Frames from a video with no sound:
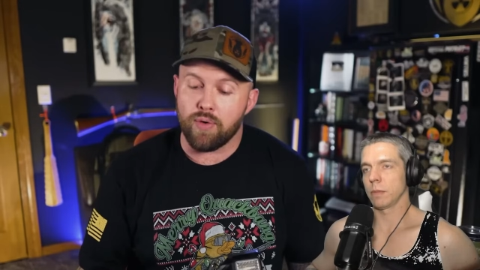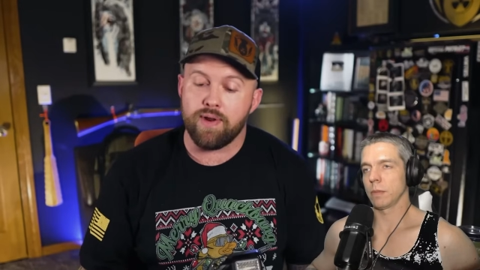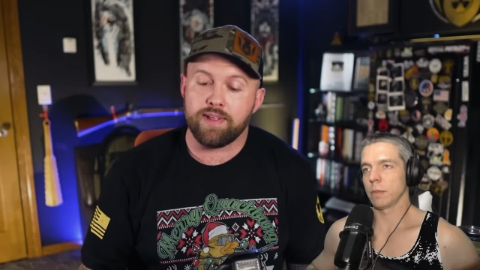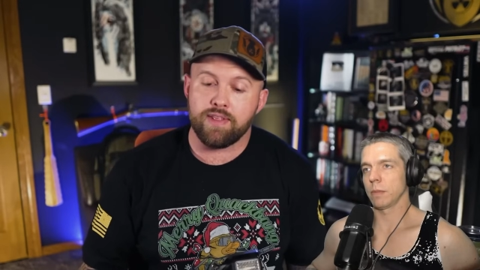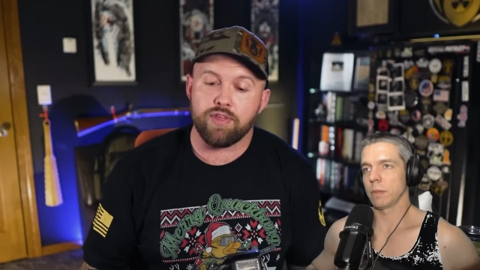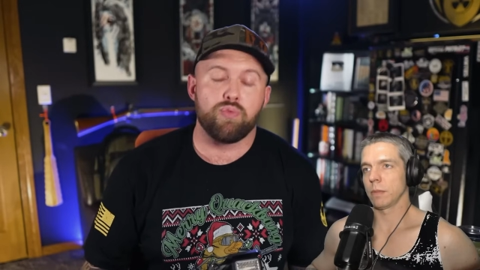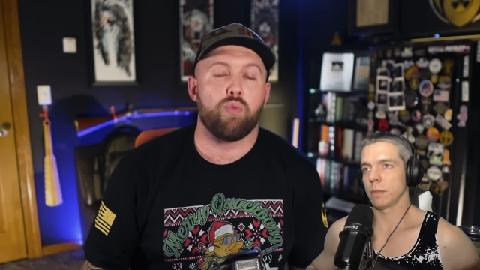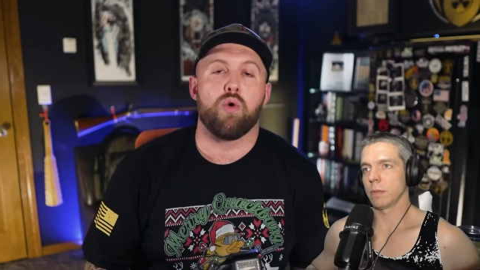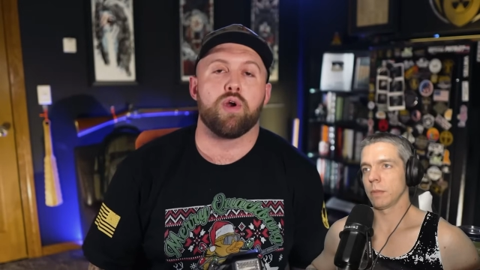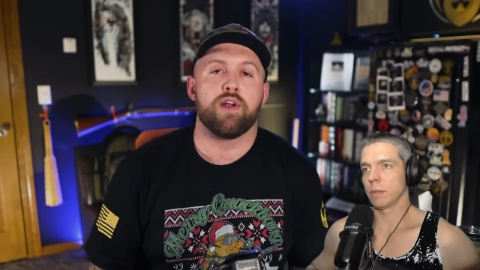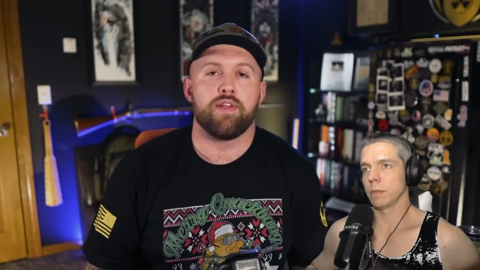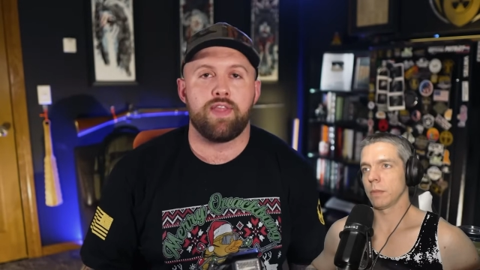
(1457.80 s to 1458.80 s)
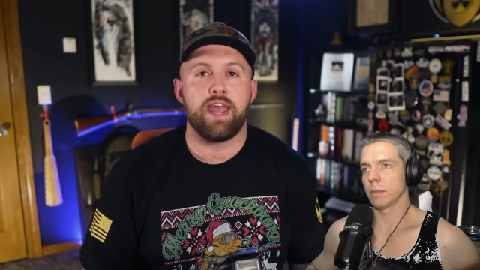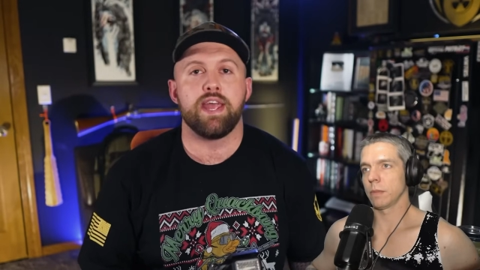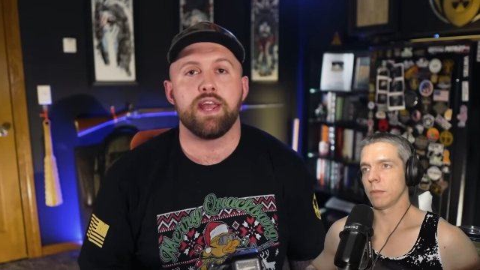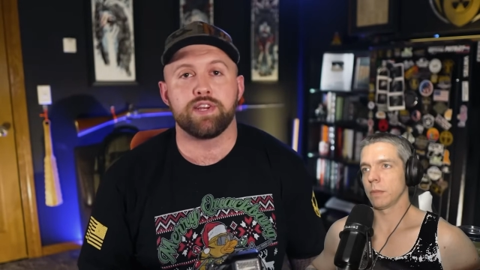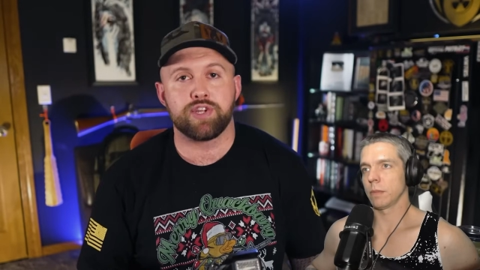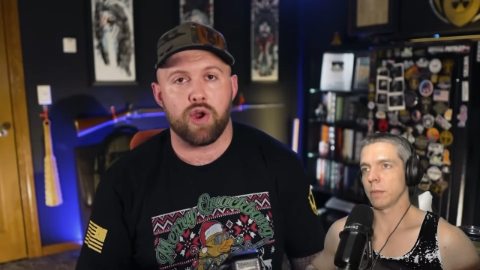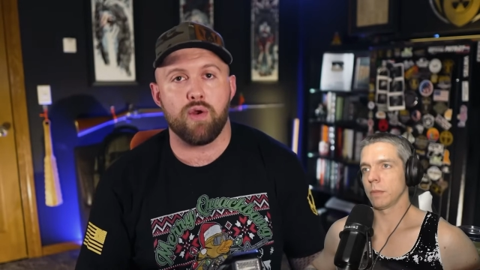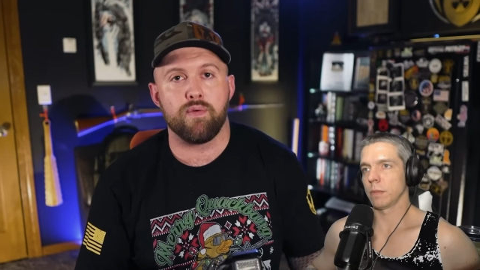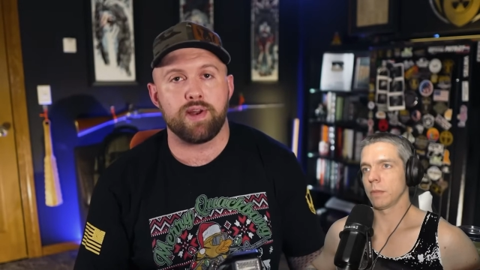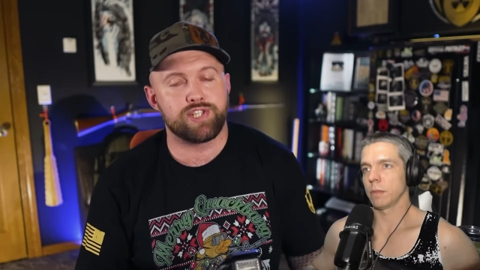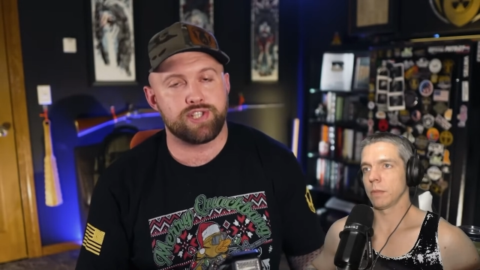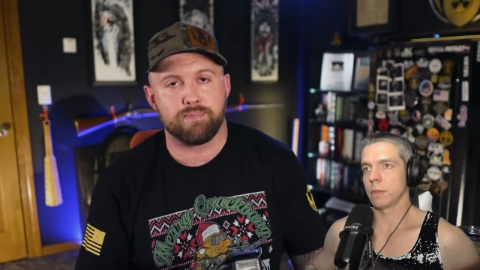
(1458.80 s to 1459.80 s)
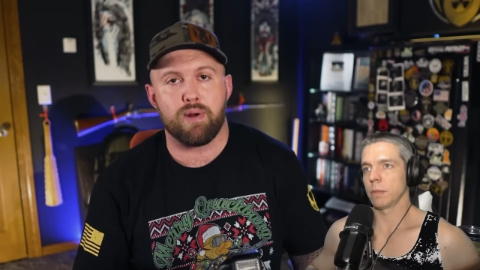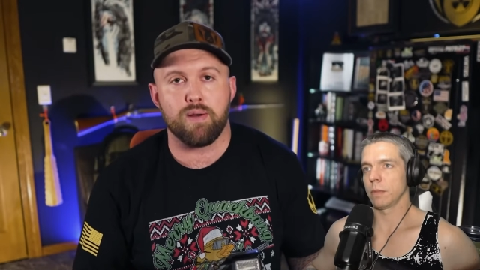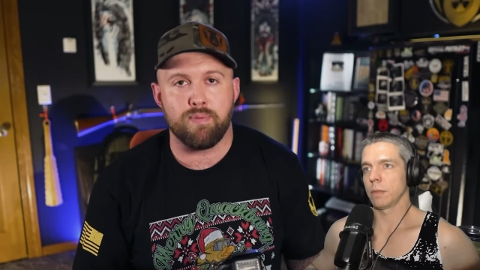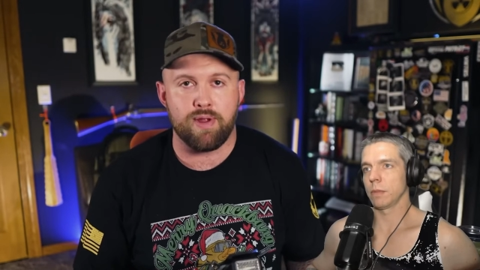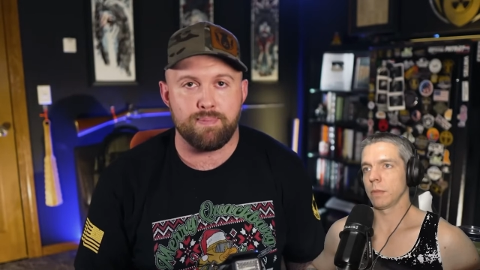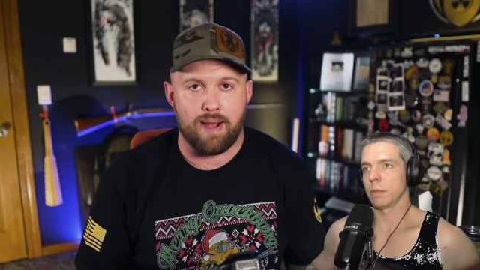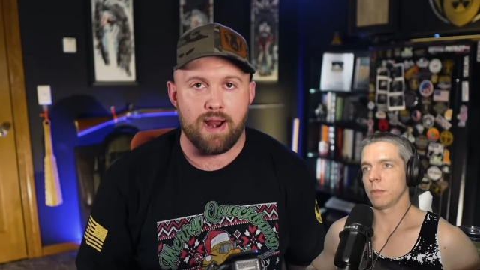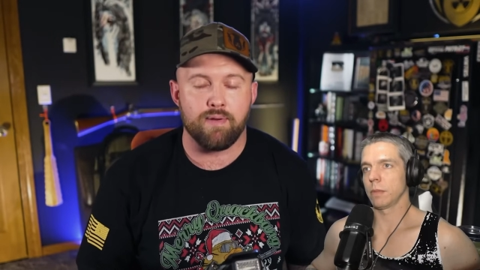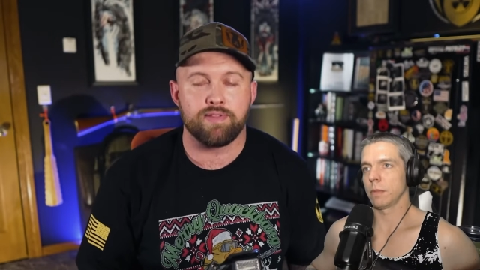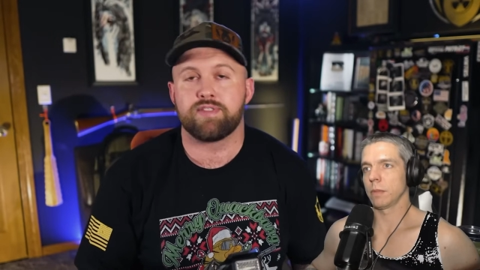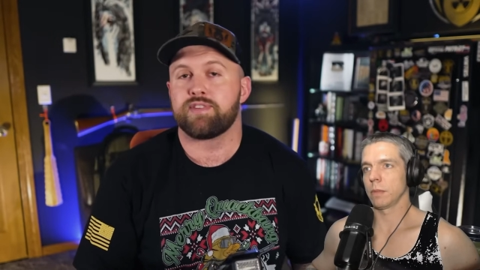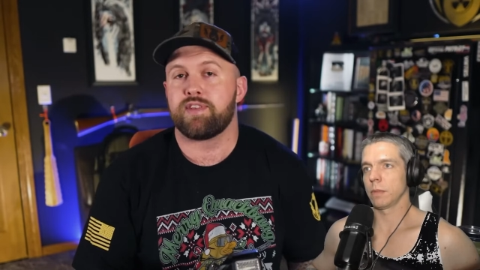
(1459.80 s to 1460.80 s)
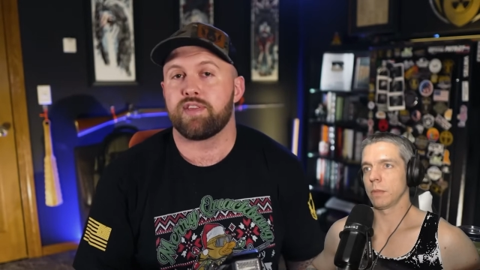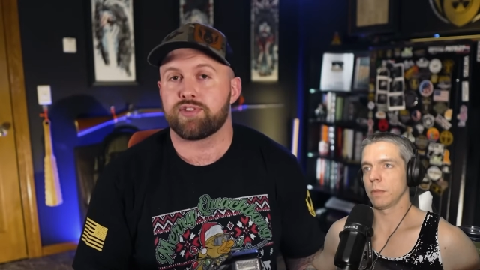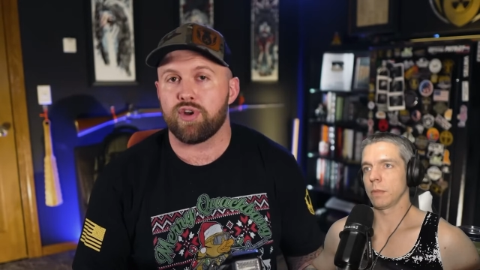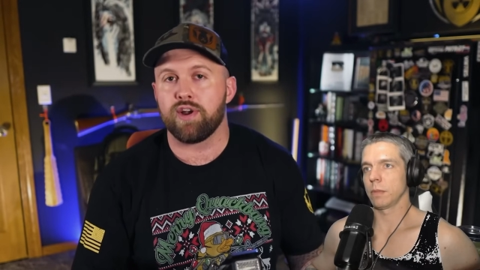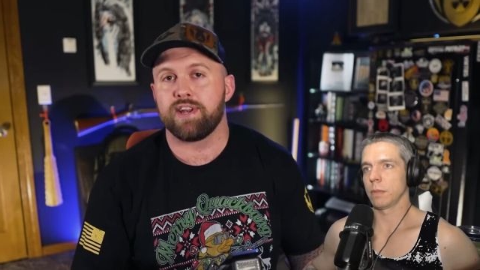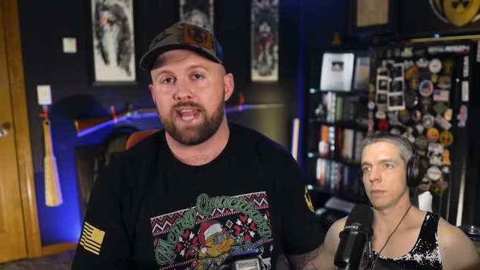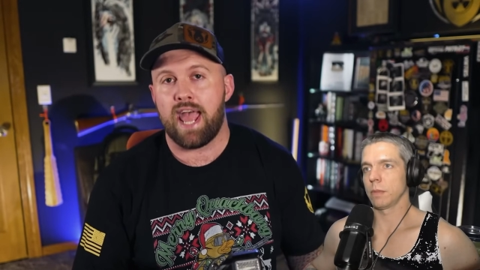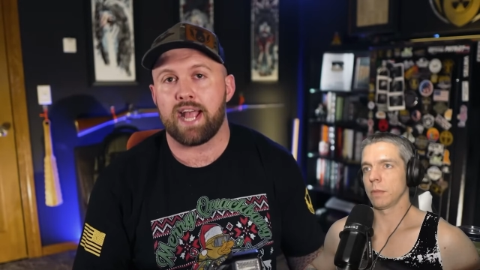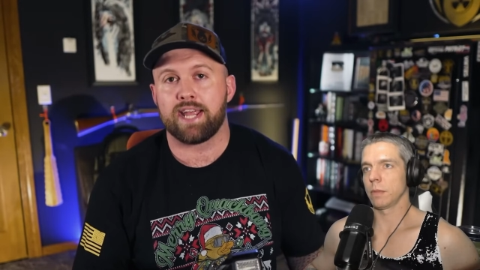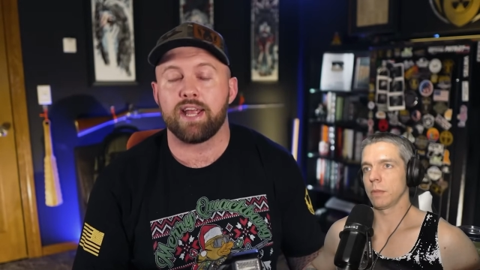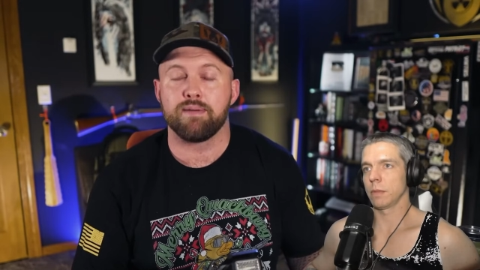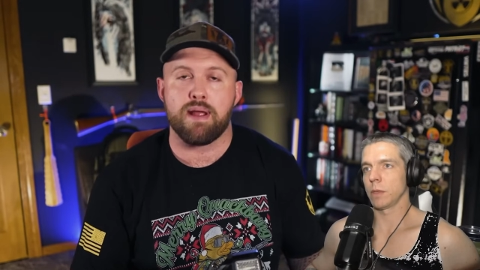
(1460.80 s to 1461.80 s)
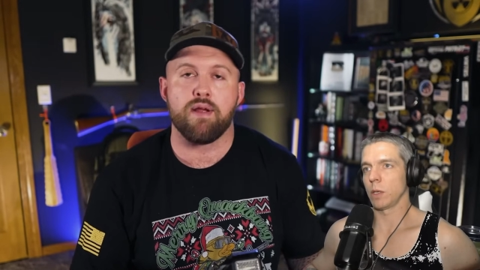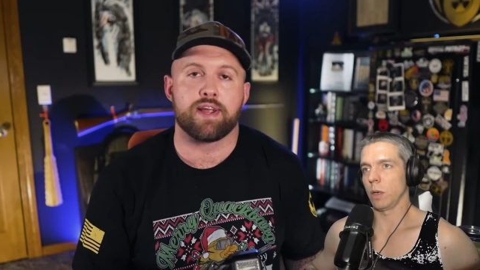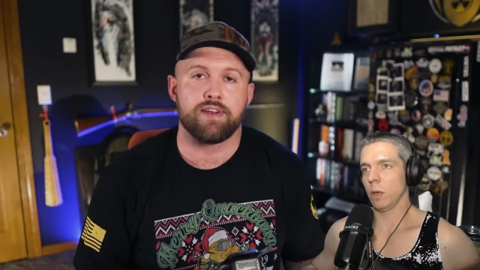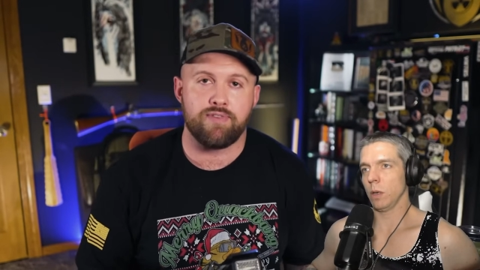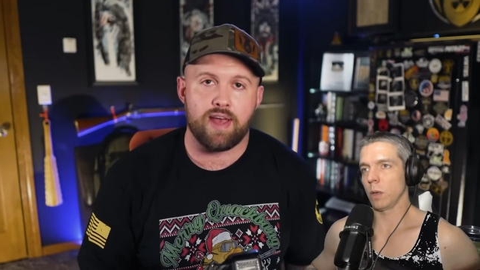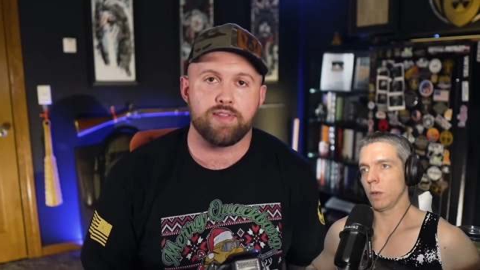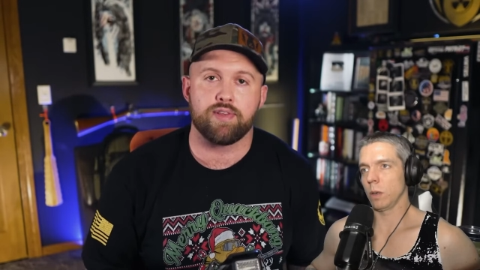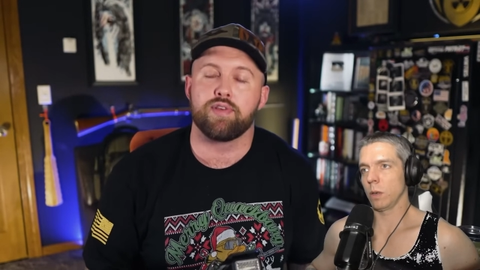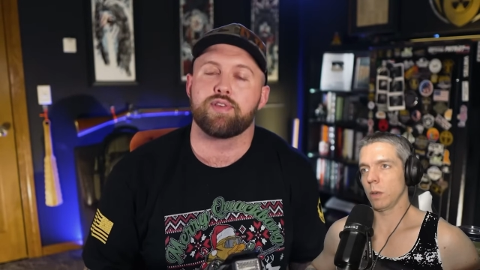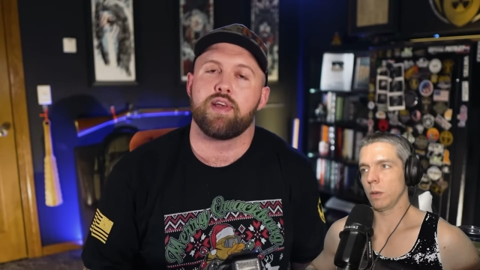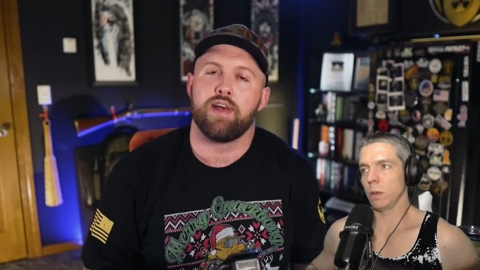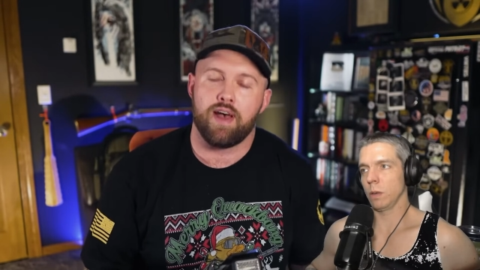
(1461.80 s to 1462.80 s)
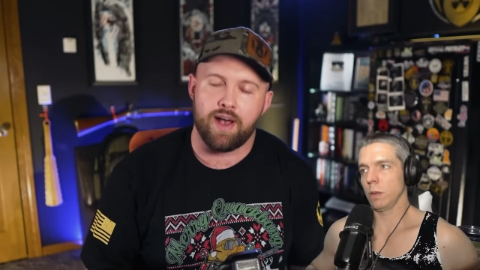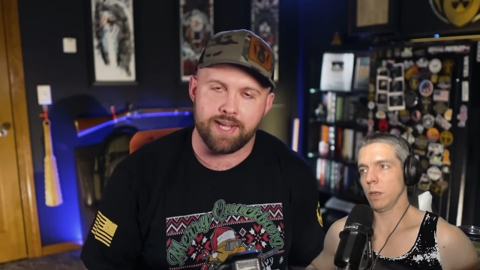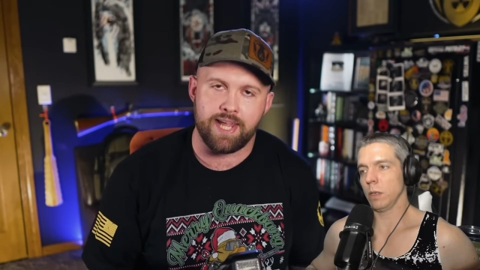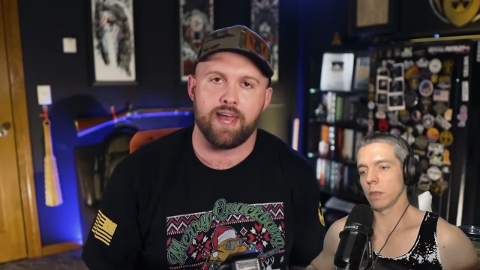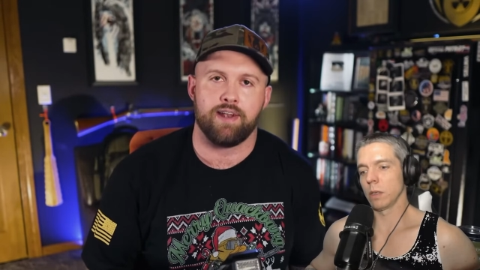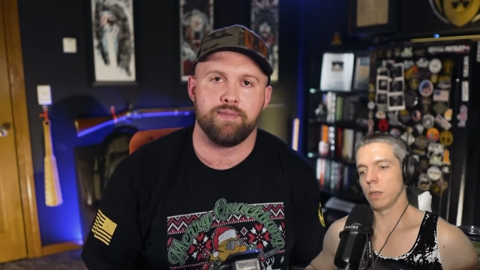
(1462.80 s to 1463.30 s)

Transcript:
Speaker 1: During this war, they encourage the Barbary pirates to start attacking American uh -oh, vessels again.